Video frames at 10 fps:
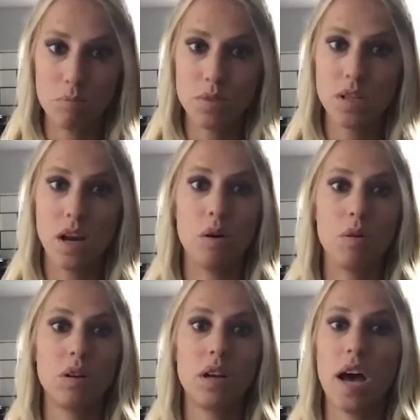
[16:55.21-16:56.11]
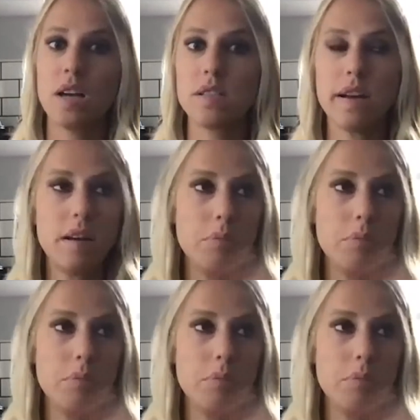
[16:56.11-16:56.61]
So got a ton of